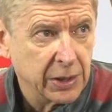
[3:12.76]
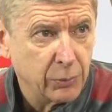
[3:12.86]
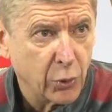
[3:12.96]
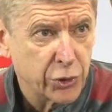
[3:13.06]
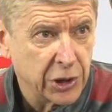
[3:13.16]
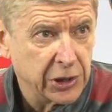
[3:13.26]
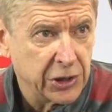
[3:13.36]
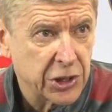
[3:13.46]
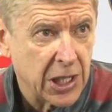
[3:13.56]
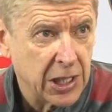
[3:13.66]

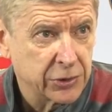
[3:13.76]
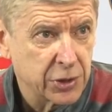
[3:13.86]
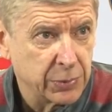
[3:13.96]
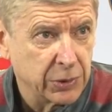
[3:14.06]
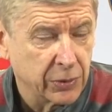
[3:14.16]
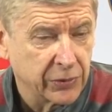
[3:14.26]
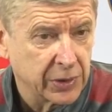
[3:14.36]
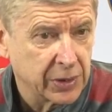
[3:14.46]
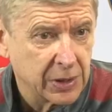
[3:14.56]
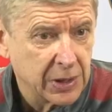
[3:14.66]
emotionally charged,
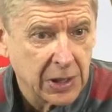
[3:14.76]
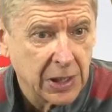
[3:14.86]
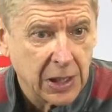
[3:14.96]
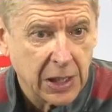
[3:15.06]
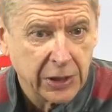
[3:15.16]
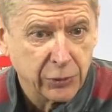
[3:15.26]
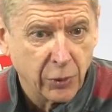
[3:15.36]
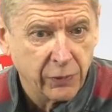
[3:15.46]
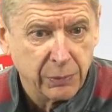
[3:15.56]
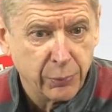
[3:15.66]
because I
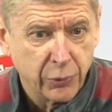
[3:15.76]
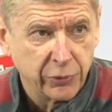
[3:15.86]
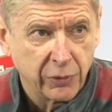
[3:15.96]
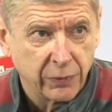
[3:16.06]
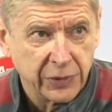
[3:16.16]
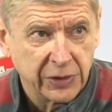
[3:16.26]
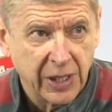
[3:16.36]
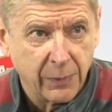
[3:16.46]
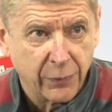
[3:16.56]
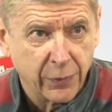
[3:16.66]
know the importance of this
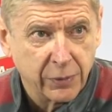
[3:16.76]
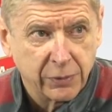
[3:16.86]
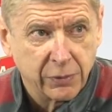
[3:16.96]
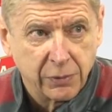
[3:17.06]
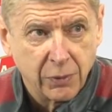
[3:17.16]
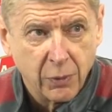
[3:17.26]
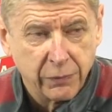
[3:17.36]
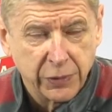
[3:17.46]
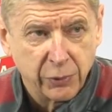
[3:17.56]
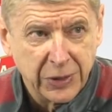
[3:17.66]
game for
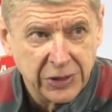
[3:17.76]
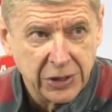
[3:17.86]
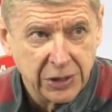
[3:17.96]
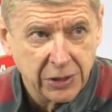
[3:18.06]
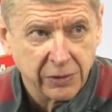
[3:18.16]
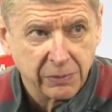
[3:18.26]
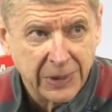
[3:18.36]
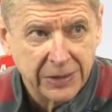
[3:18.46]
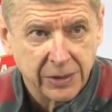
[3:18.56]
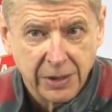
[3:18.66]
over 20 years,
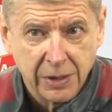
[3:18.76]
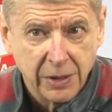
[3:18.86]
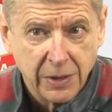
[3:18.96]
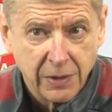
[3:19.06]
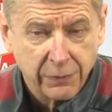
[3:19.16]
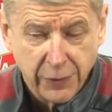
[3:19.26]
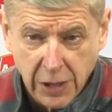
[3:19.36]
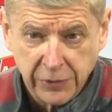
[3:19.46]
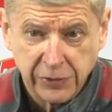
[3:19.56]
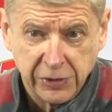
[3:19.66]
but for
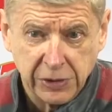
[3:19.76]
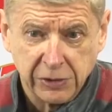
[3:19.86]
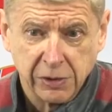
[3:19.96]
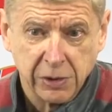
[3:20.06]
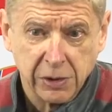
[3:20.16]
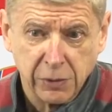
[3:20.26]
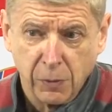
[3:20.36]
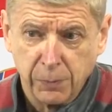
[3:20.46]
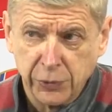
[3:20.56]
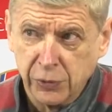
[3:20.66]
us it's
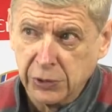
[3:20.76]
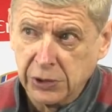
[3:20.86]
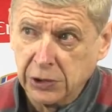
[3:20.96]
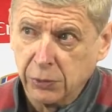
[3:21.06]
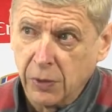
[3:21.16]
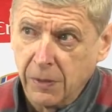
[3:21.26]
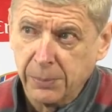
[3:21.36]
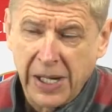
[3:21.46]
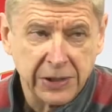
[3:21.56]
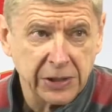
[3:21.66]
an opportunity to
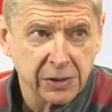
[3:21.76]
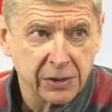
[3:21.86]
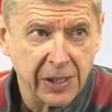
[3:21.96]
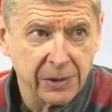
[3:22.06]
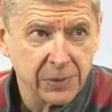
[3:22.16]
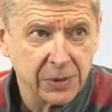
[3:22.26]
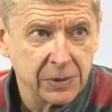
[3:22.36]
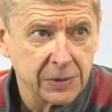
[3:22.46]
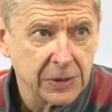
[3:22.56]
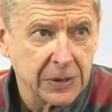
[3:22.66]
come back in the table
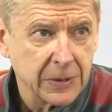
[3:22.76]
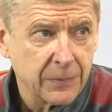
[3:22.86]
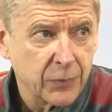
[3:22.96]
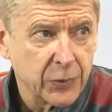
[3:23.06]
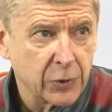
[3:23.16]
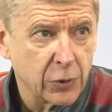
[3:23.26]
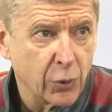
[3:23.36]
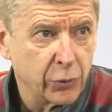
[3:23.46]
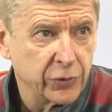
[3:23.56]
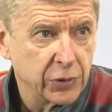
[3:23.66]

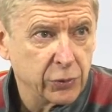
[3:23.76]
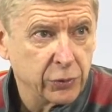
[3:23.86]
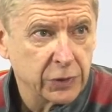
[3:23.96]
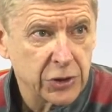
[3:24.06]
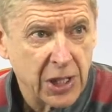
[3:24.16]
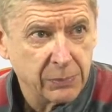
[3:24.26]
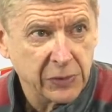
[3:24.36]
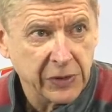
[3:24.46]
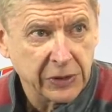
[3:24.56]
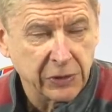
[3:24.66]
closer to the
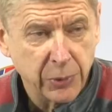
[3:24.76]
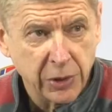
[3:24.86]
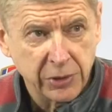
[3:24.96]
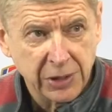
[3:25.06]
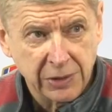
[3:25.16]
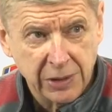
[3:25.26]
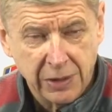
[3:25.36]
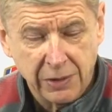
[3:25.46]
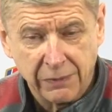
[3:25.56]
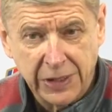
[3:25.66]
Champions League spot, and
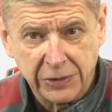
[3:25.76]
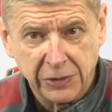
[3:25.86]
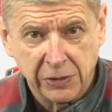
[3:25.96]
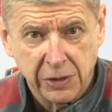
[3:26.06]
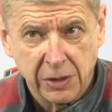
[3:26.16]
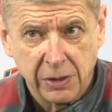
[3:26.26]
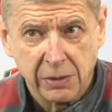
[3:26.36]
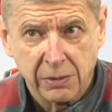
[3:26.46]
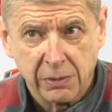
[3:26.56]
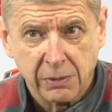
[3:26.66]
that is
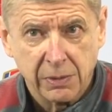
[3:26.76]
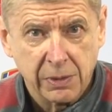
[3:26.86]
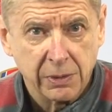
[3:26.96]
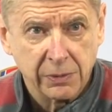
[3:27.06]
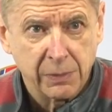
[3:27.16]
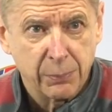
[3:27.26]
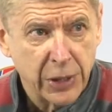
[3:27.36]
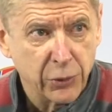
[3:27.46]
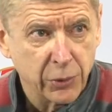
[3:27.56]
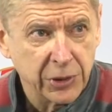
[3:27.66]
the
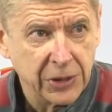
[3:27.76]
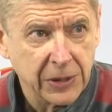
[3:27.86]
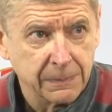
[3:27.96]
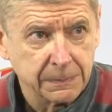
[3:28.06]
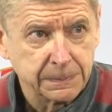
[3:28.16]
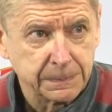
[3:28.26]
priority.